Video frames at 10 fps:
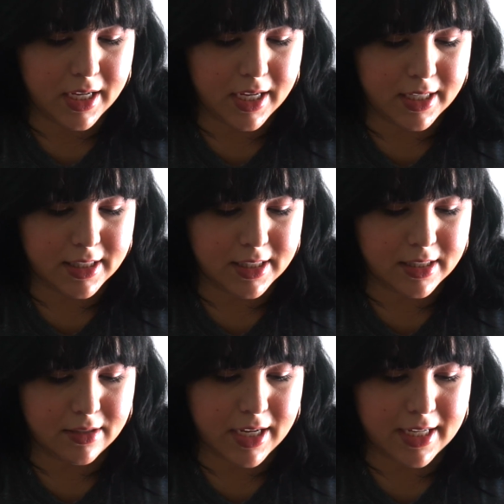and it
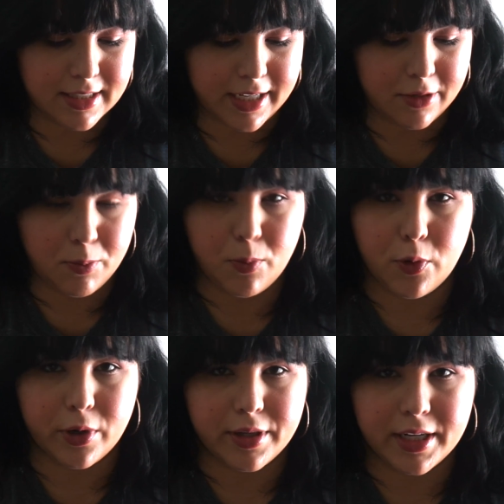still has like
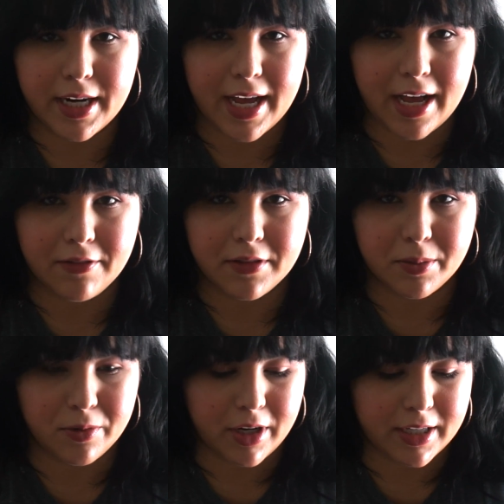more than half the
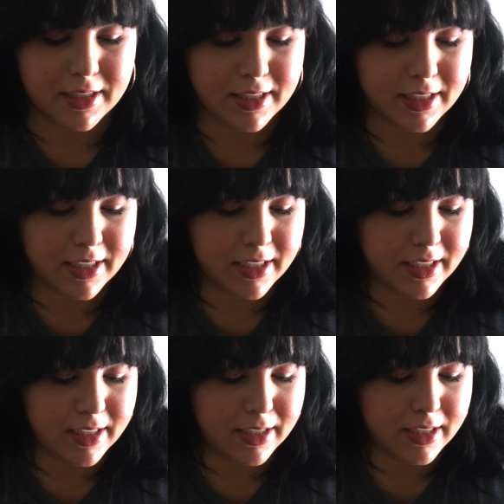product in it,
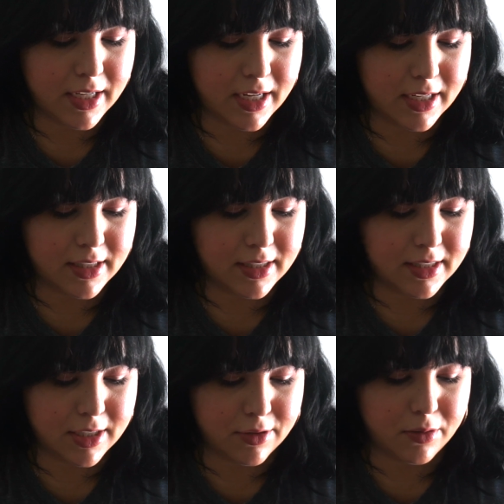and it's
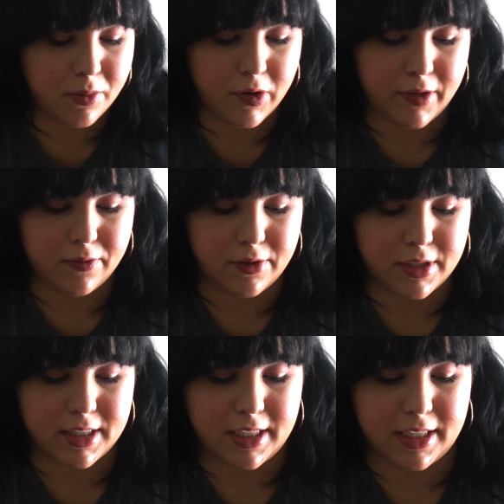
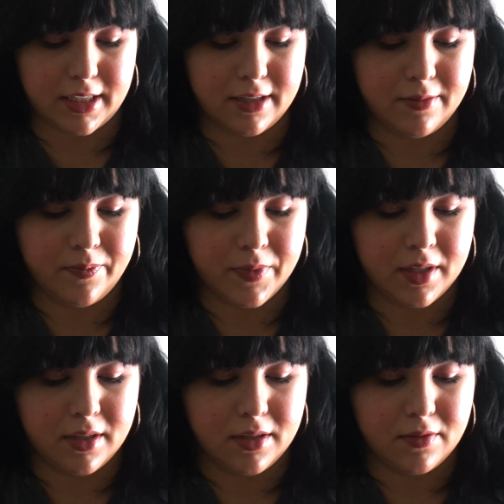0.14
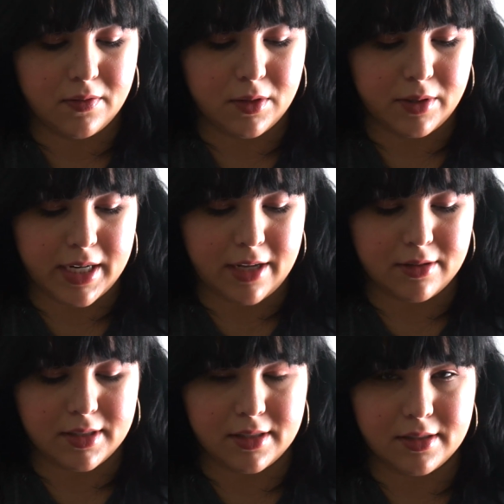fluid
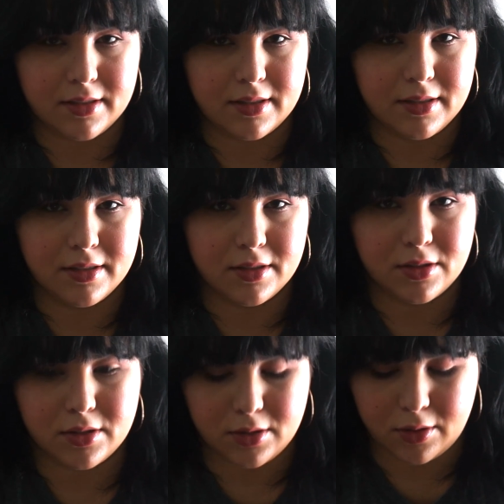ounces.
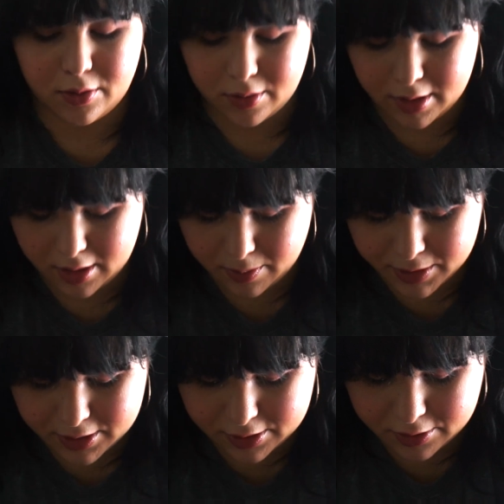So I'm
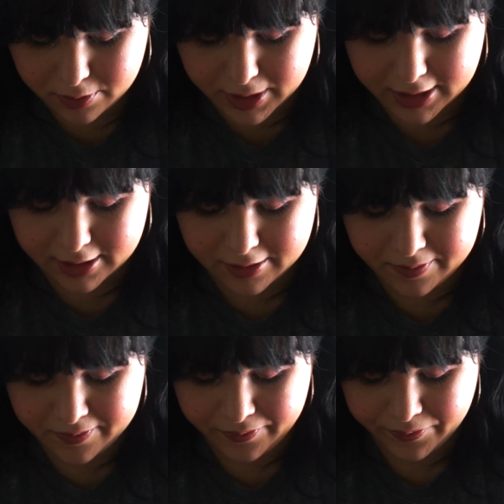assuming
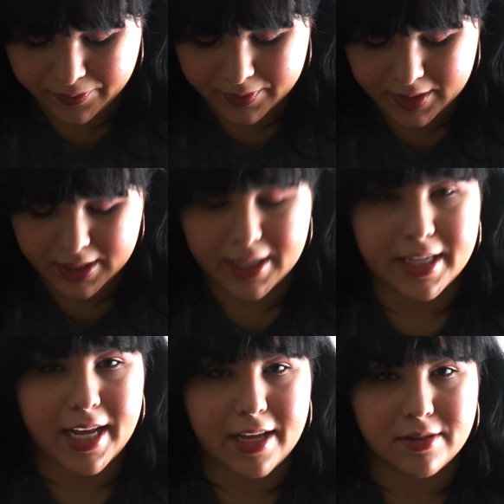
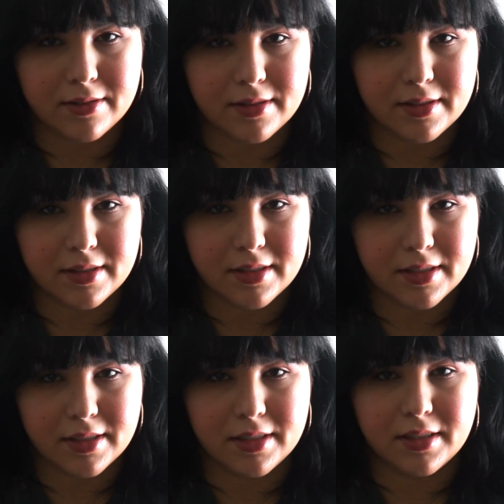an ounce
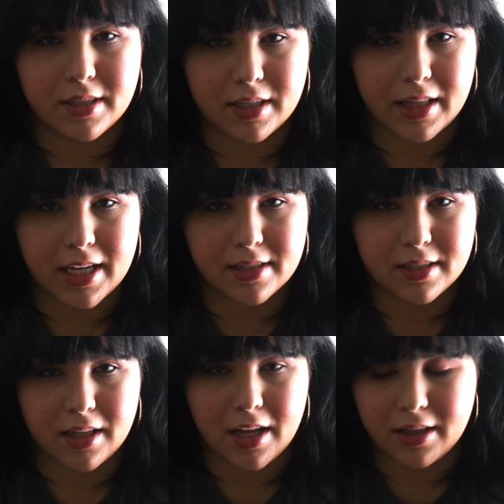is gonna last
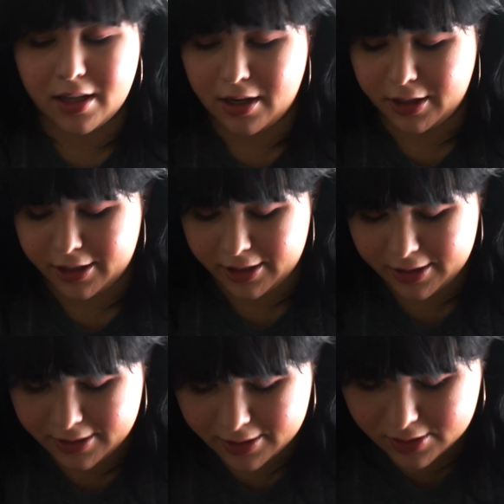a lot longer.
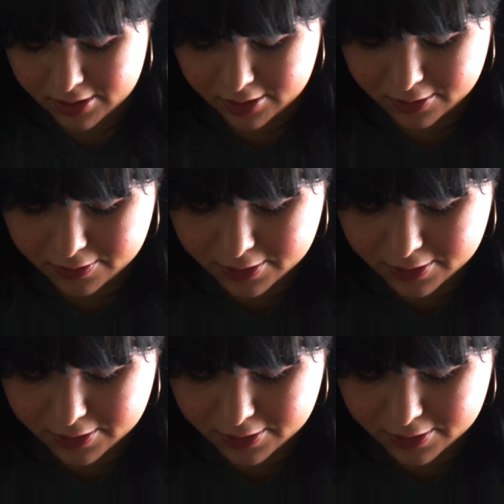So